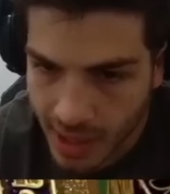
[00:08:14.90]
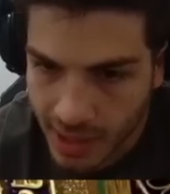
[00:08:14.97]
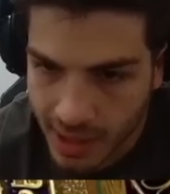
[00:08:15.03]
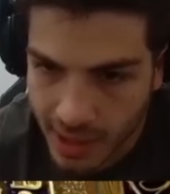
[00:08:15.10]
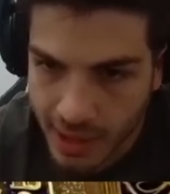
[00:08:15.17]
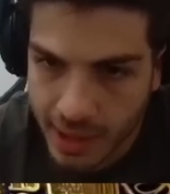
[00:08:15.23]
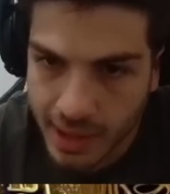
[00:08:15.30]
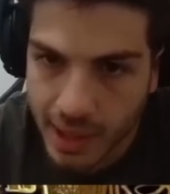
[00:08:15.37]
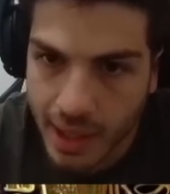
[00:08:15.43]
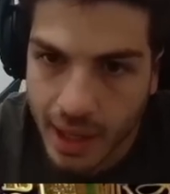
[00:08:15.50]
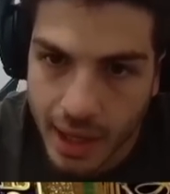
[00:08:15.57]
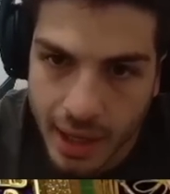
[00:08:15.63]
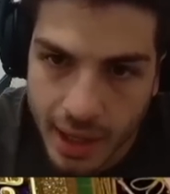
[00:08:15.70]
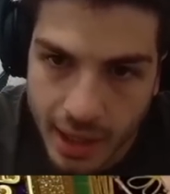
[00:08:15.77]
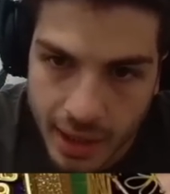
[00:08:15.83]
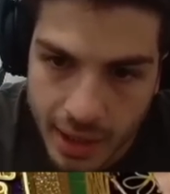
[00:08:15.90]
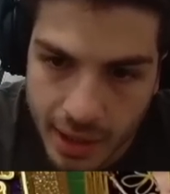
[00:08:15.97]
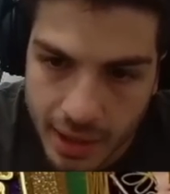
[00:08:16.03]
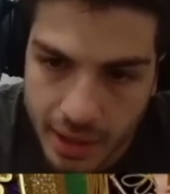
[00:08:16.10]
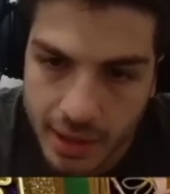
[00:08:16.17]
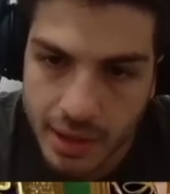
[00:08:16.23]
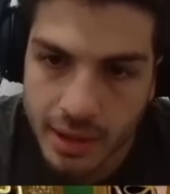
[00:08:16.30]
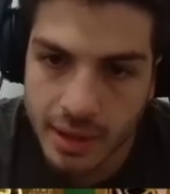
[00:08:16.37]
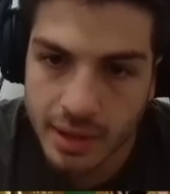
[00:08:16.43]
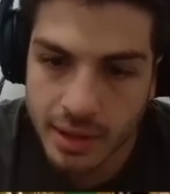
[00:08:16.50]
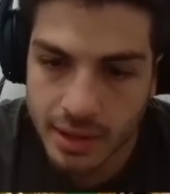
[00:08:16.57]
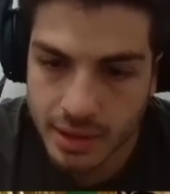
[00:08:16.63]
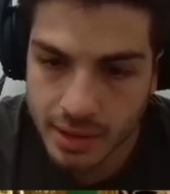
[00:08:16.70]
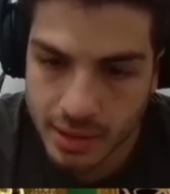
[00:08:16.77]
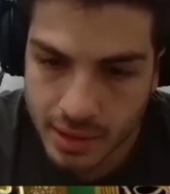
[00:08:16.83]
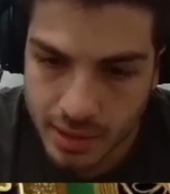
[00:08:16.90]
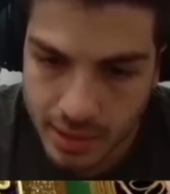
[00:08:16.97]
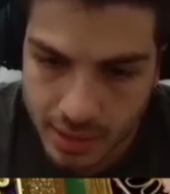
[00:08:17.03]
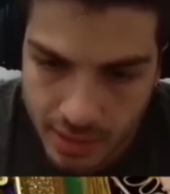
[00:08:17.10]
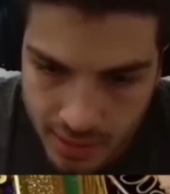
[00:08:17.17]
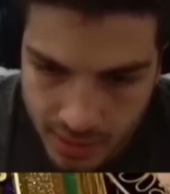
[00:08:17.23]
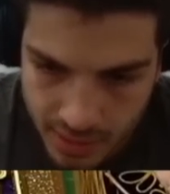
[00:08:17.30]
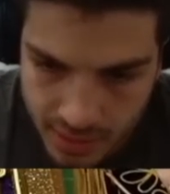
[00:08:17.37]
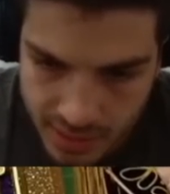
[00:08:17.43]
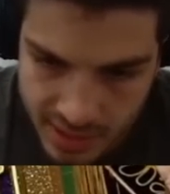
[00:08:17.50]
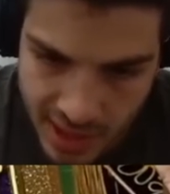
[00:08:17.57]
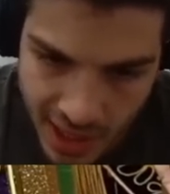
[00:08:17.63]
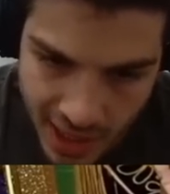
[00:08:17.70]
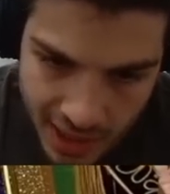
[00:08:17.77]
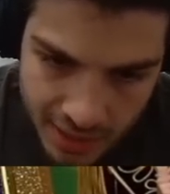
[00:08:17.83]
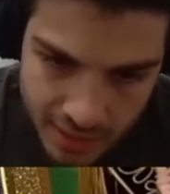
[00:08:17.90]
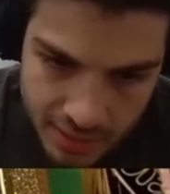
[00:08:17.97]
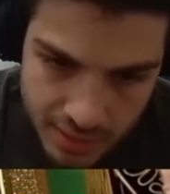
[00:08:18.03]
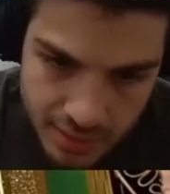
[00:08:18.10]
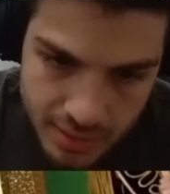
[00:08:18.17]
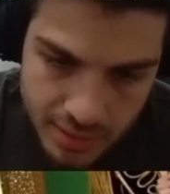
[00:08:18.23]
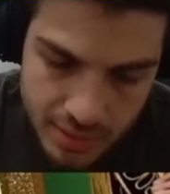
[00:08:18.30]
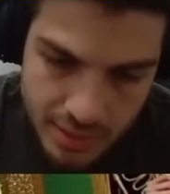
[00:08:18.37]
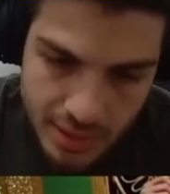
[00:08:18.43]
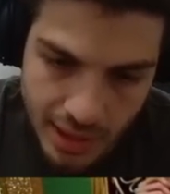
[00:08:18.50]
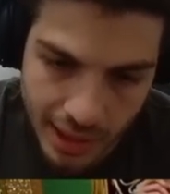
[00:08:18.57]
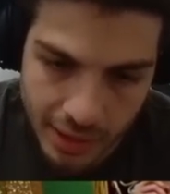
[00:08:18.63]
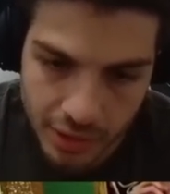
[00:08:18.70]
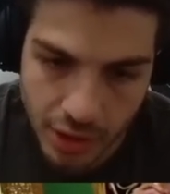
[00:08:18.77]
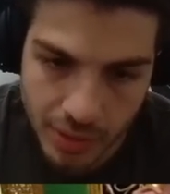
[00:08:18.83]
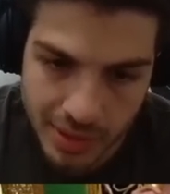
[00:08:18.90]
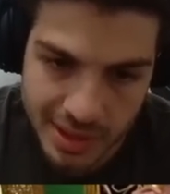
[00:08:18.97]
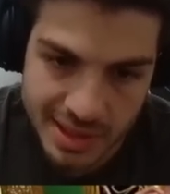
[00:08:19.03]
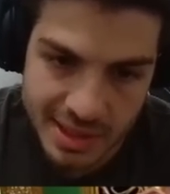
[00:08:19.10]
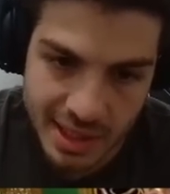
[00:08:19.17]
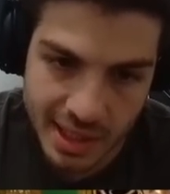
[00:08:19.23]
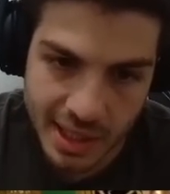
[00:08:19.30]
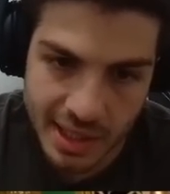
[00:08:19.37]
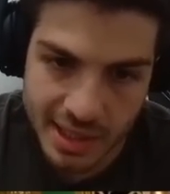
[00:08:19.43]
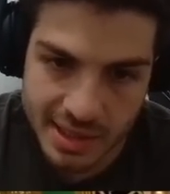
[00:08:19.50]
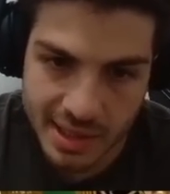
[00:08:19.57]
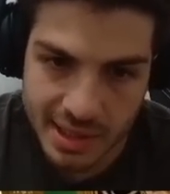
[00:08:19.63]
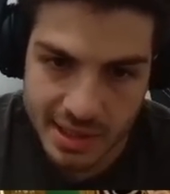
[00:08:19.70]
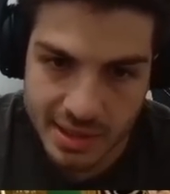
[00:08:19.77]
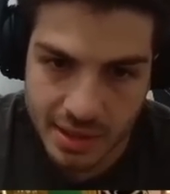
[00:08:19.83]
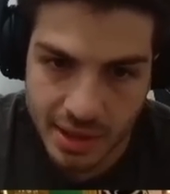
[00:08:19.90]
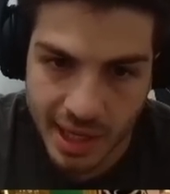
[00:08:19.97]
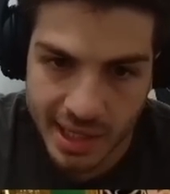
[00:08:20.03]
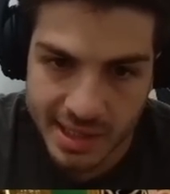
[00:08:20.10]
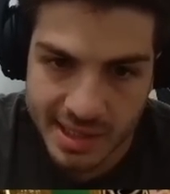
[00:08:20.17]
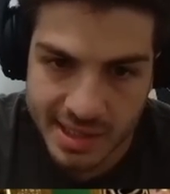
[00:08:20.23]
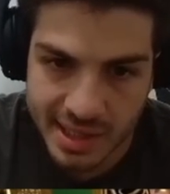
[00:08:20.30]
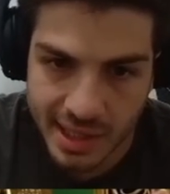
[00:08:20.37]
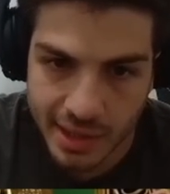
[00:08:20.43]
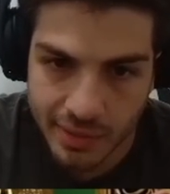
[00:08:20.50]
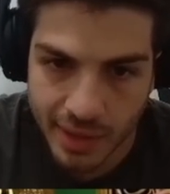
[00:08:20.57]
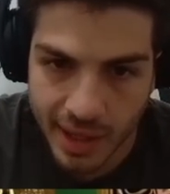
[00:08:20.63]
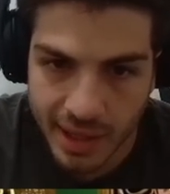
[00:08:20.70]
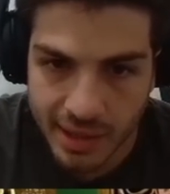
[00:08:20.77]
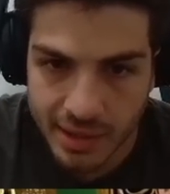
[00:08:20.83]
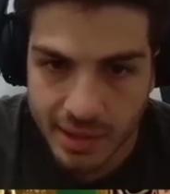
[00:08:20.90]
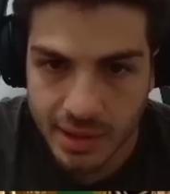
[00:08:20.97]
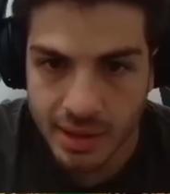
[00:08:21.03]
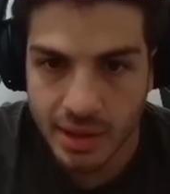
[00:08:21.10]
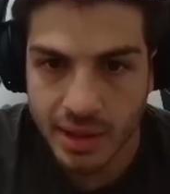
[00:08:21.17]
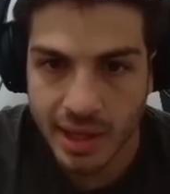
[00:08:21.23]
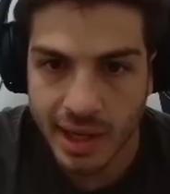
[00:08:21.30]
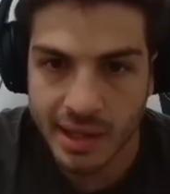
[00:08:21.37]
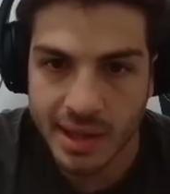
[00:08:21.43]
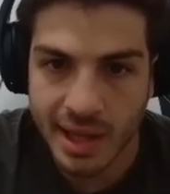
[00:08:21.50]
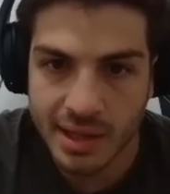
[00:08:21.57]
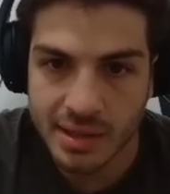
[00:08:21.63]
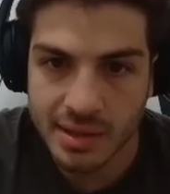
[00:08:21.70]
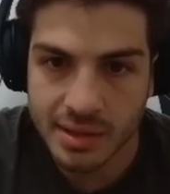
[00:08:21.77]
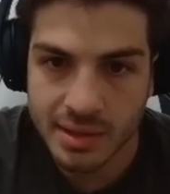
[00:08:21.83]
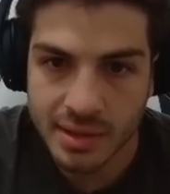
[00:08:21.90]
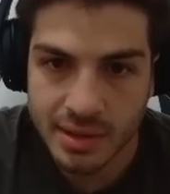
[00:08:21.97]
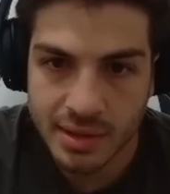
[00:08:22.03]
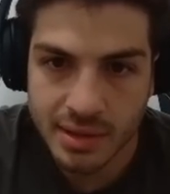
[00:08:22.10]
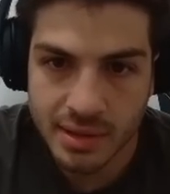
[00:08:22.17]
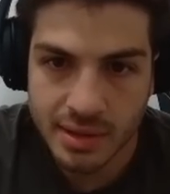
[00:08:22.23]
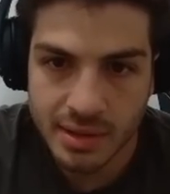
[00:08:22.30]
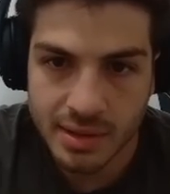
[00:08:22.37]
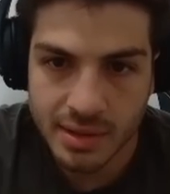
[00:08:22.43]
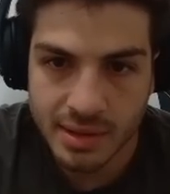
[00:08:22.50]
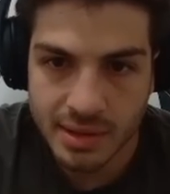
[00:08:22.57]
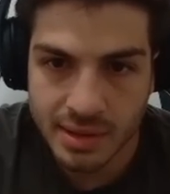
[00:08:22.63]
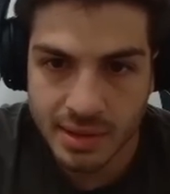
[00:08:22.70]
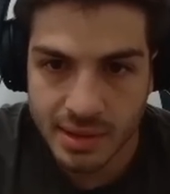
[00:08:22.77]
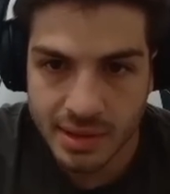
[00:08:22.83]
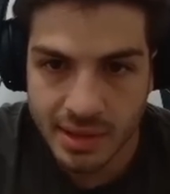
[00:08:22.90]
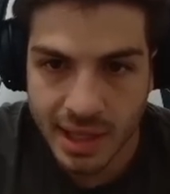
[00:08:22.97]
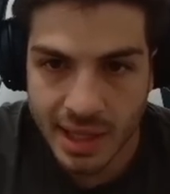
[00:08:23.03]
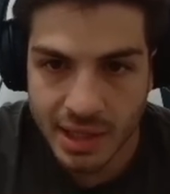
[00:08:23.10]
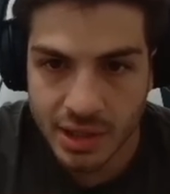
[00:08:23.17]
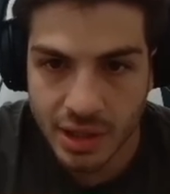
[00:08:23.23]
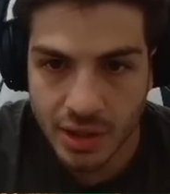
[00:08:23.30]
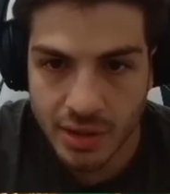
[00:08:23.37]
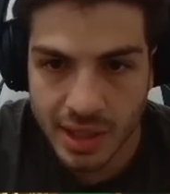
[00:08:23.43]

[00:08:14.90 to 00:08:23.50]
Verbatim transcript: hit a 10? I don't know what the stickiness is. Okay, it's sticky, right? Okay, then... Then go to